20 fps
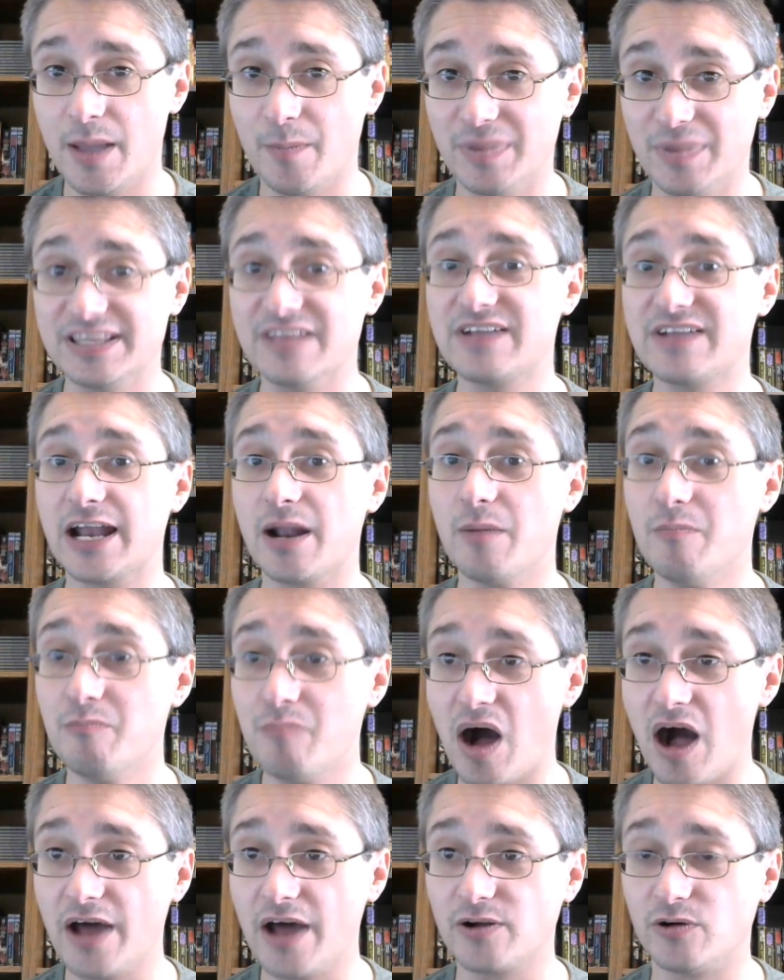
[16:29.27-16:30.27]
but they've got a
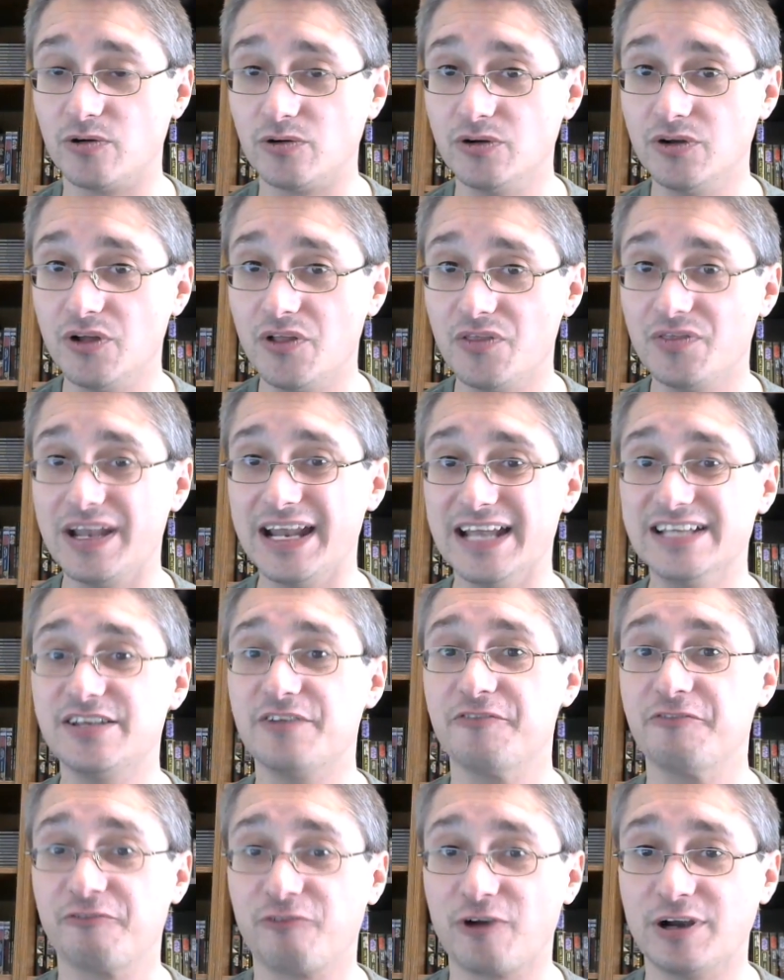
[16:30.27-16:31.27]
model that
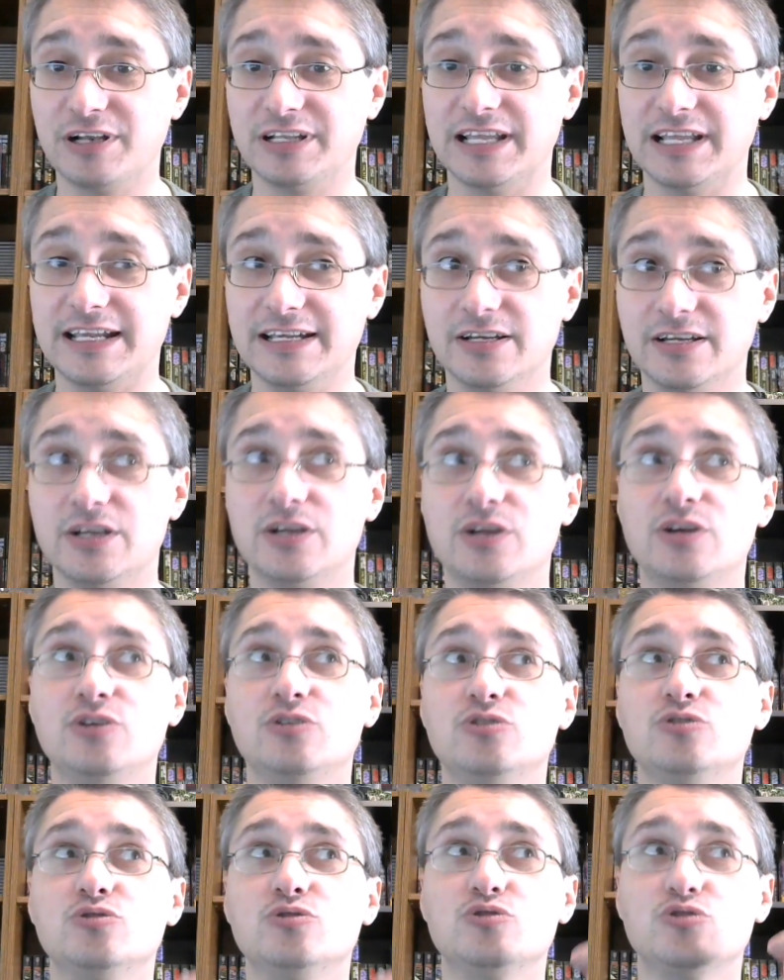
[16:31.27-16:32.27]
isn't friendly
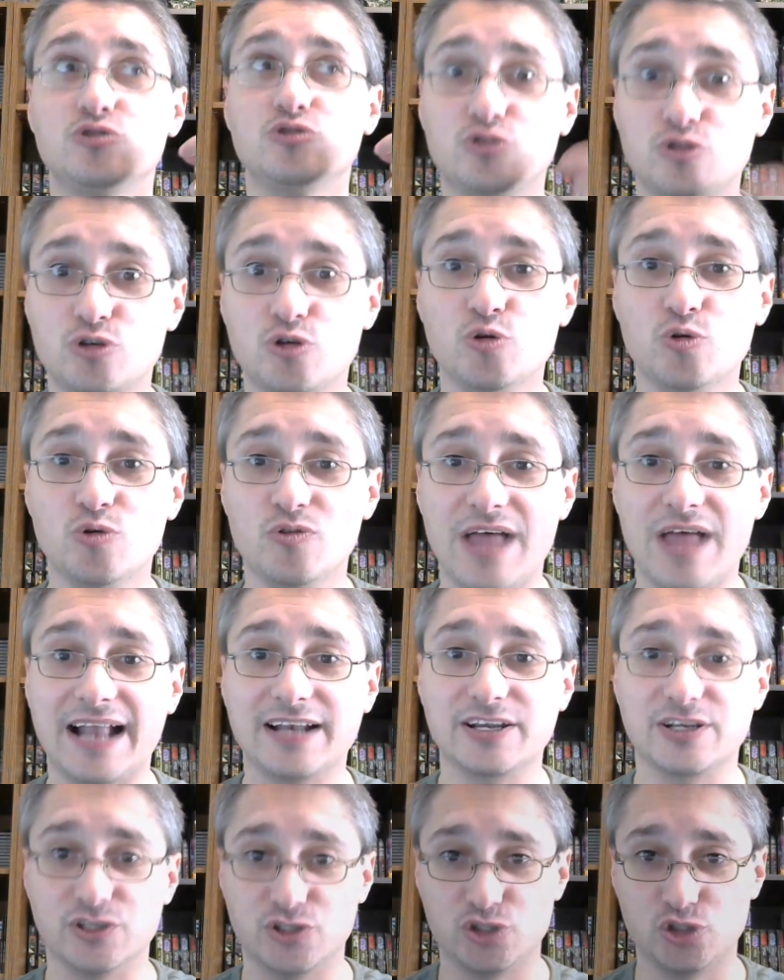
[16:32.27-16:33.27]
to
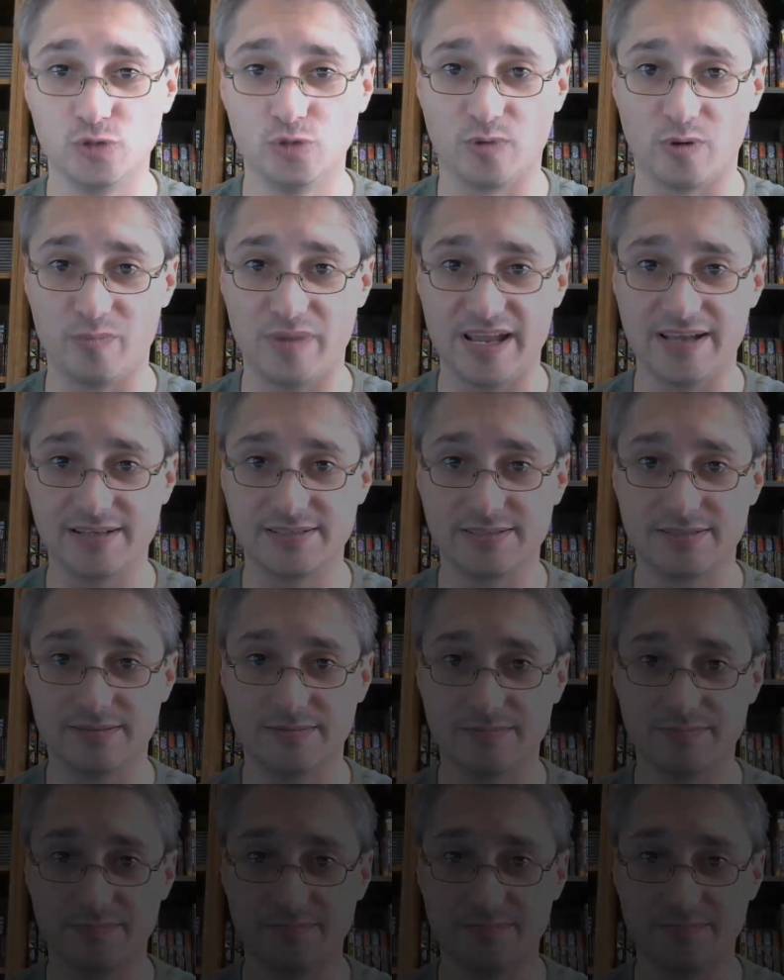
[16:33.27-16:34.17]
that consumer base.